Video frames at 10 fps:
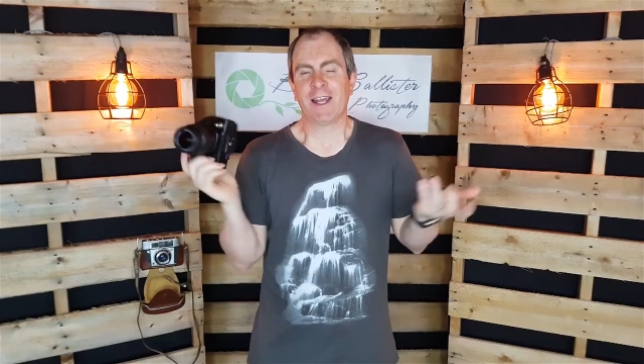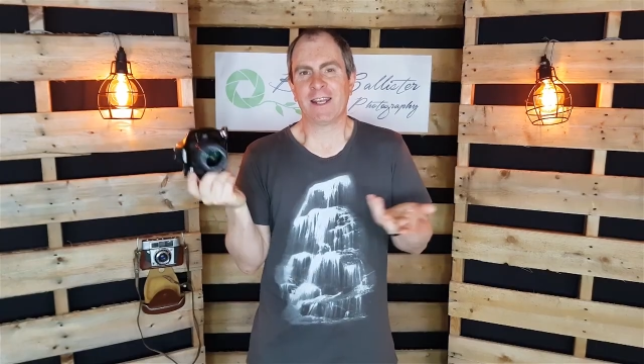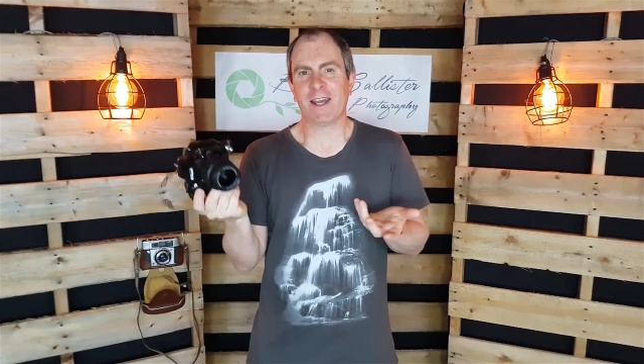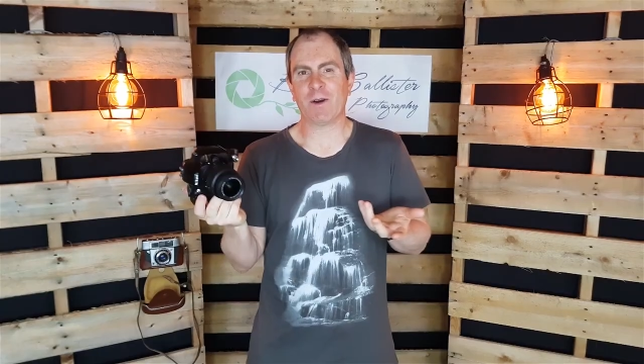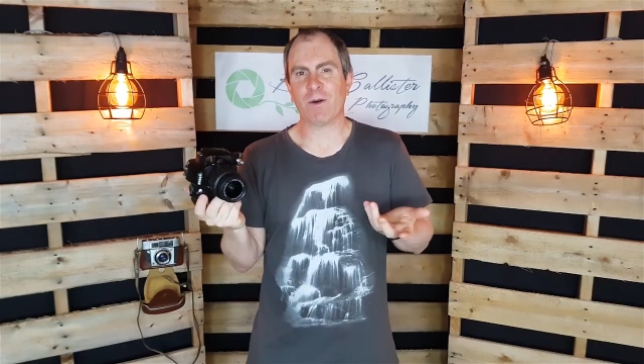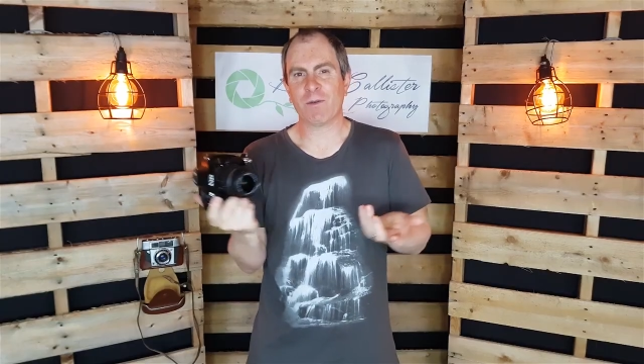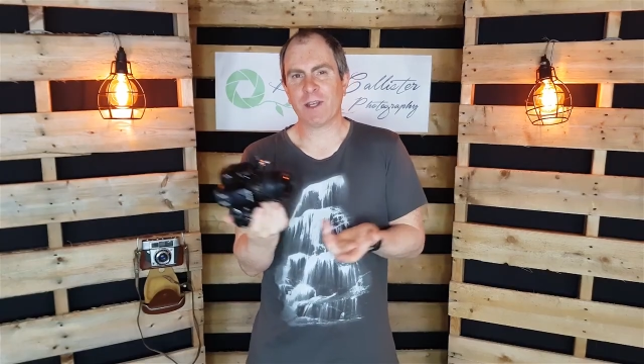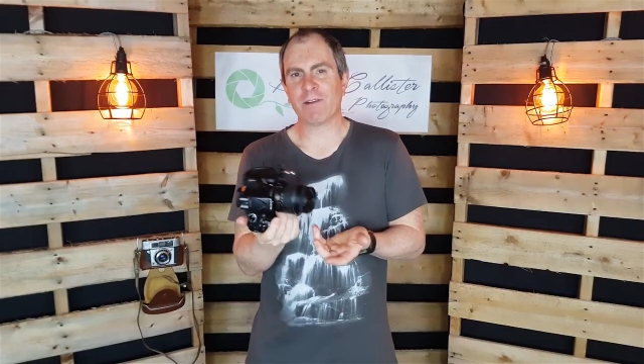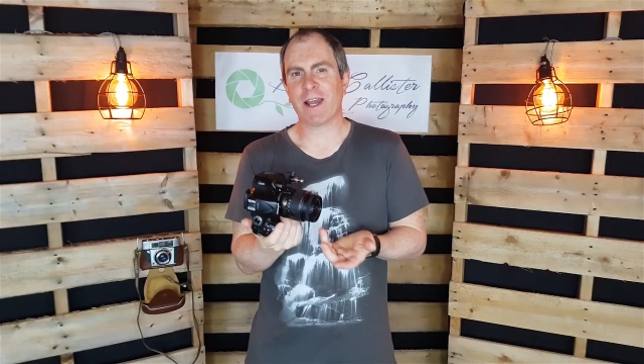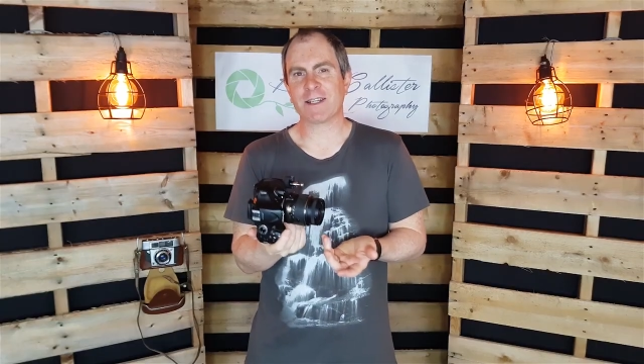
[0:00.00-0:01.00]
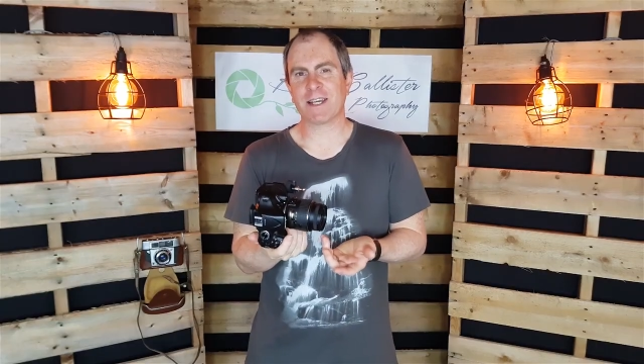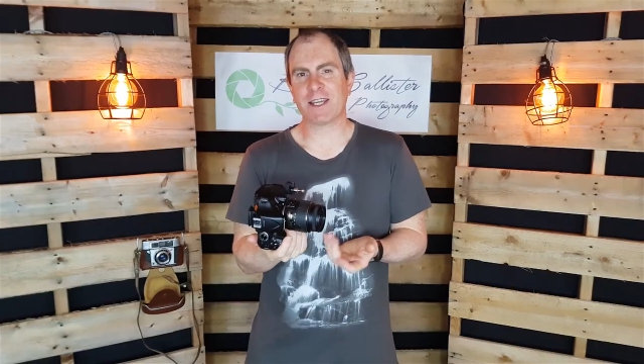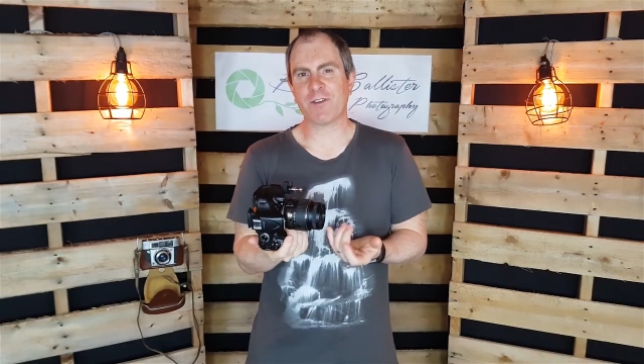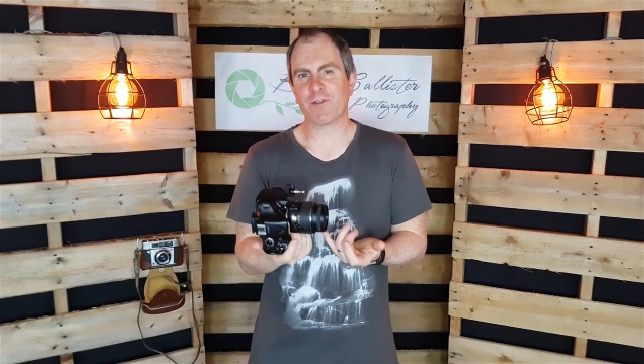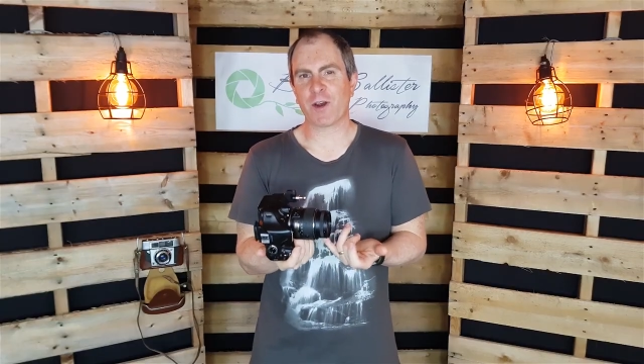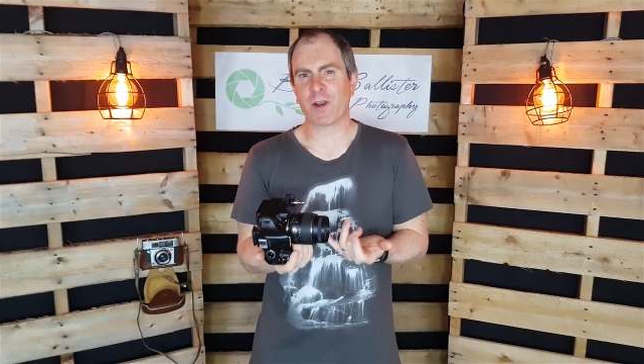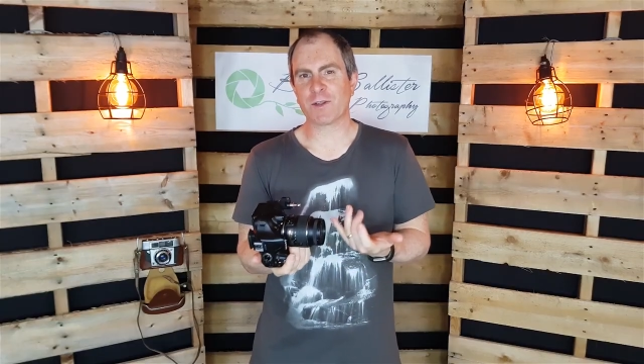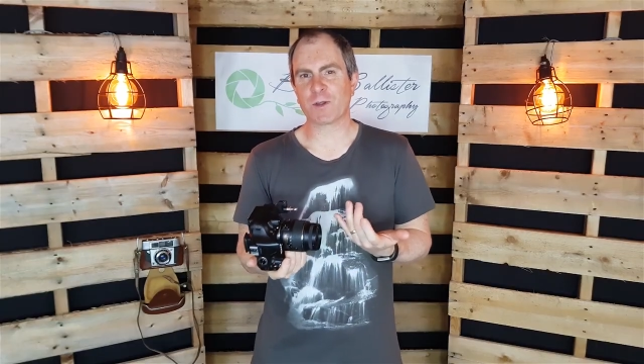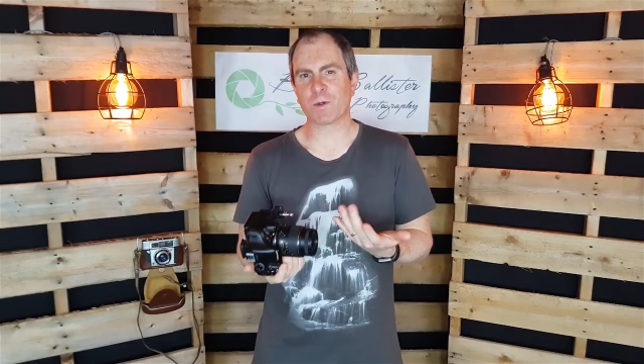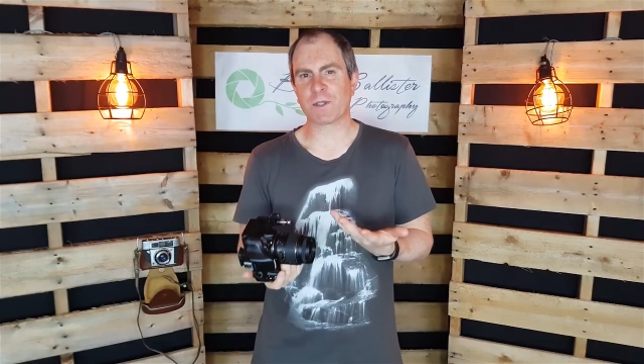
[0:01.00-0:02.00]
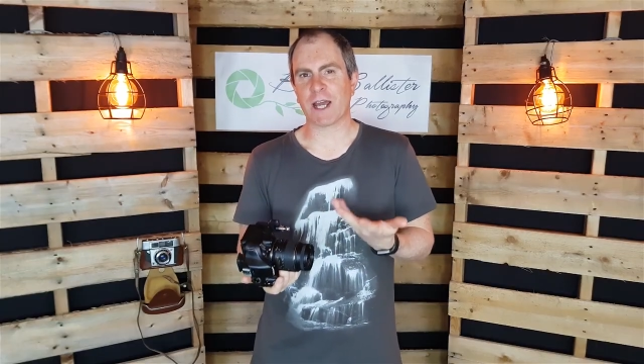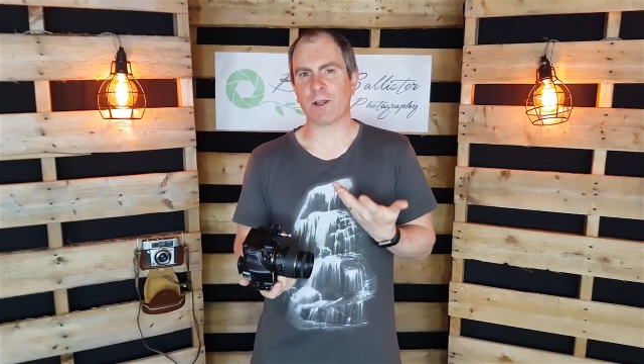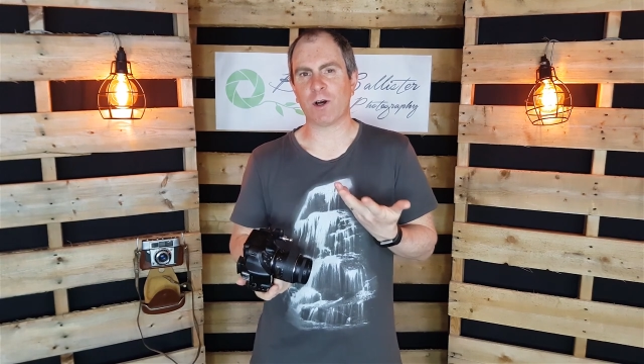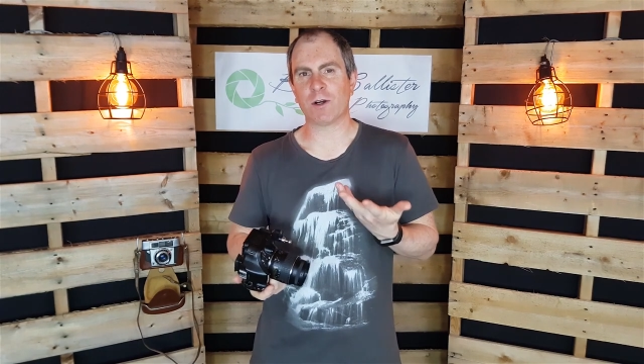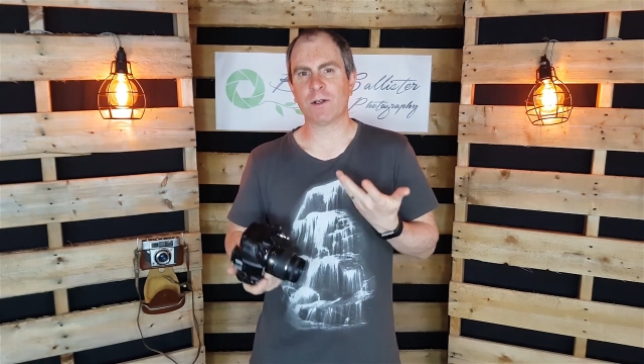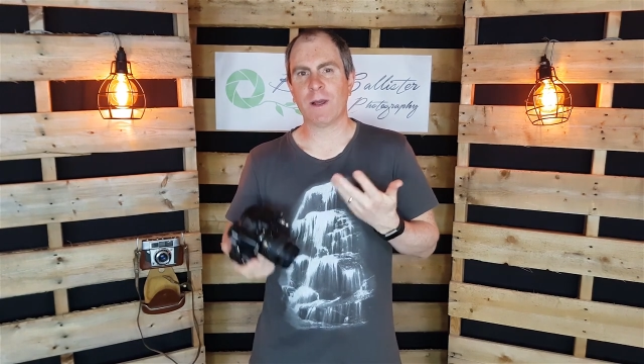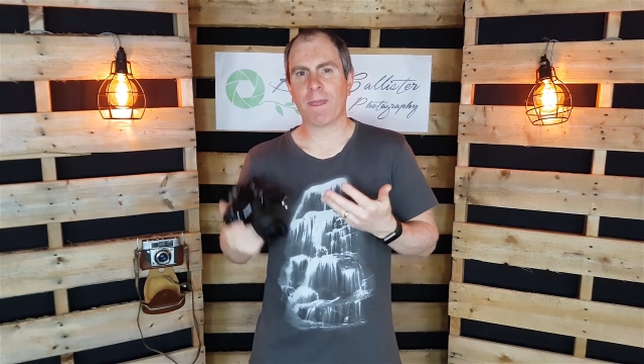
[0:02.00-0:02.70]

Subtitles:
Now, when you're out taking photos all day long,